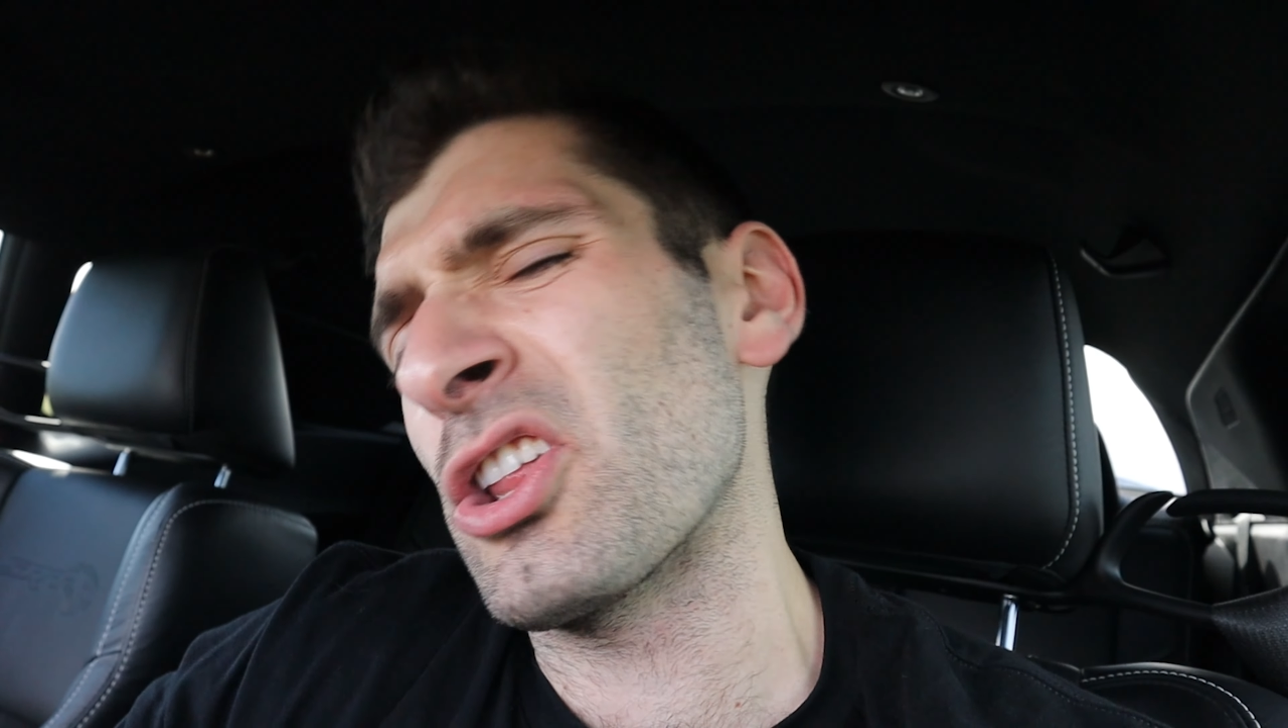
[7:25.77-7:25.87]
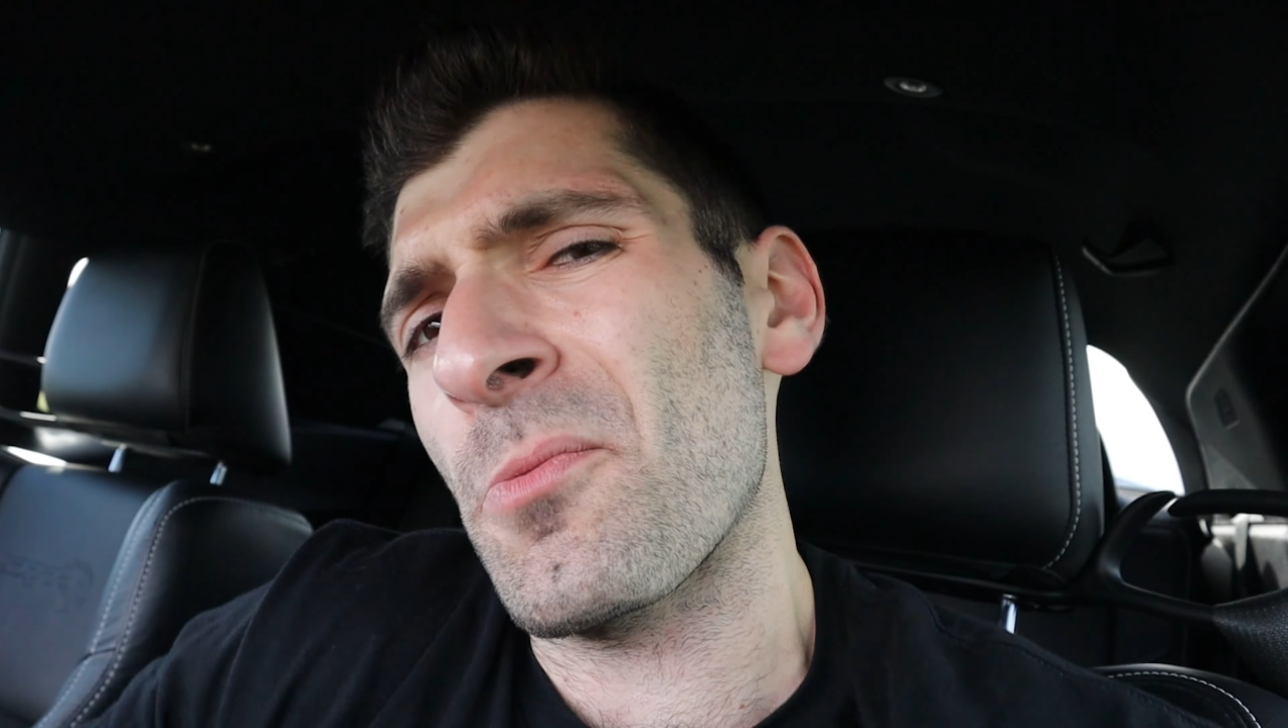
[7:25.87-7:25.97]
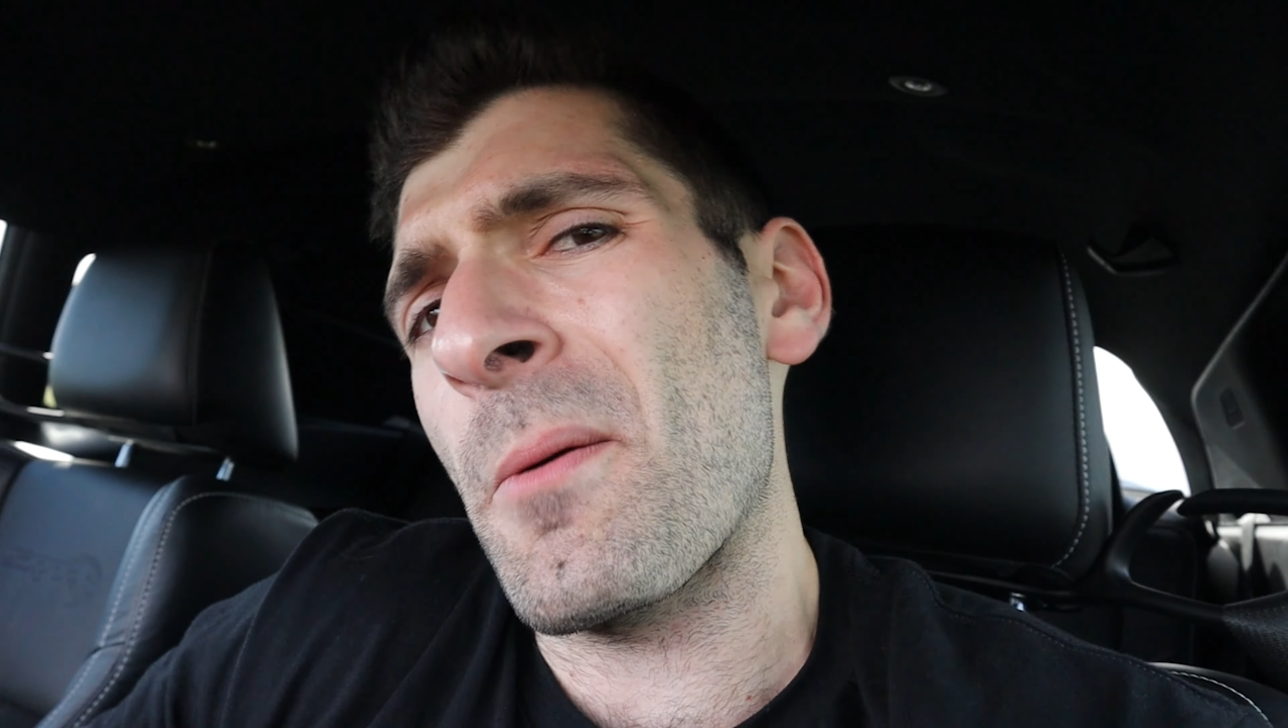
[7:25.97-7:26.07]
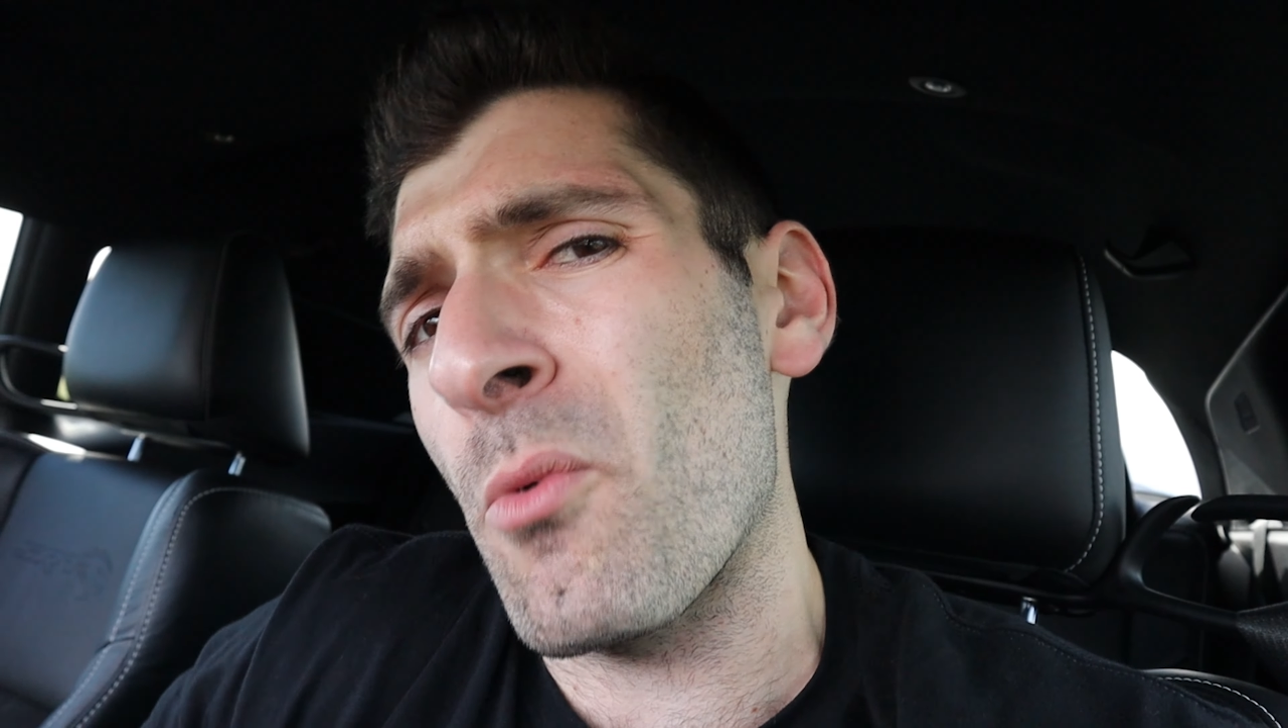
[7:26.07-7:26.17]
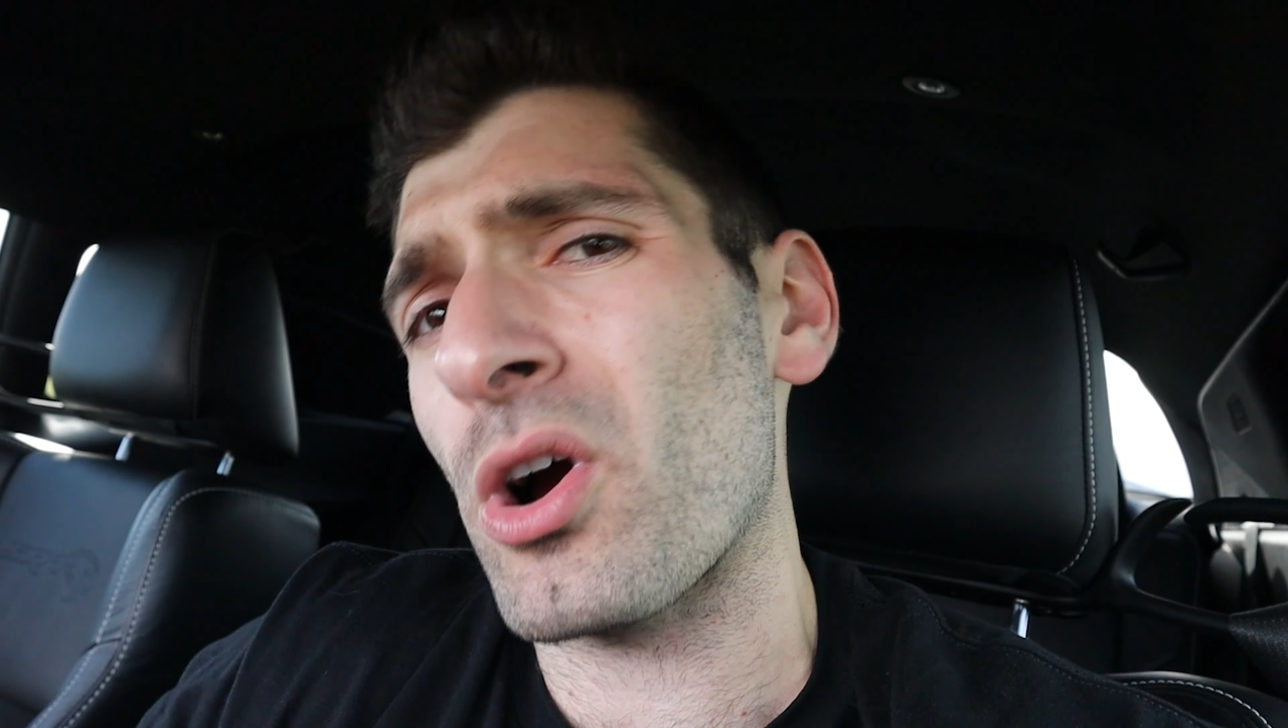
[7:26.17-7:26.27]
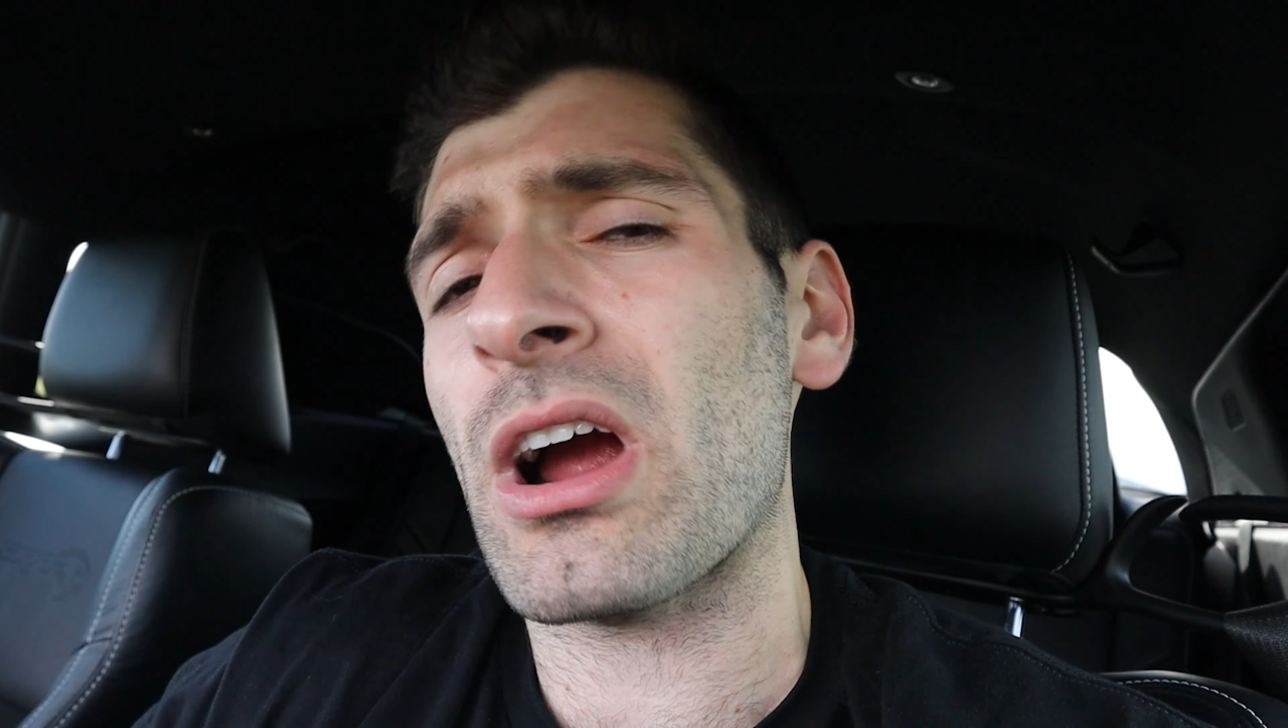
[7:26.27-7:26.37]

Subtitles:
little bit more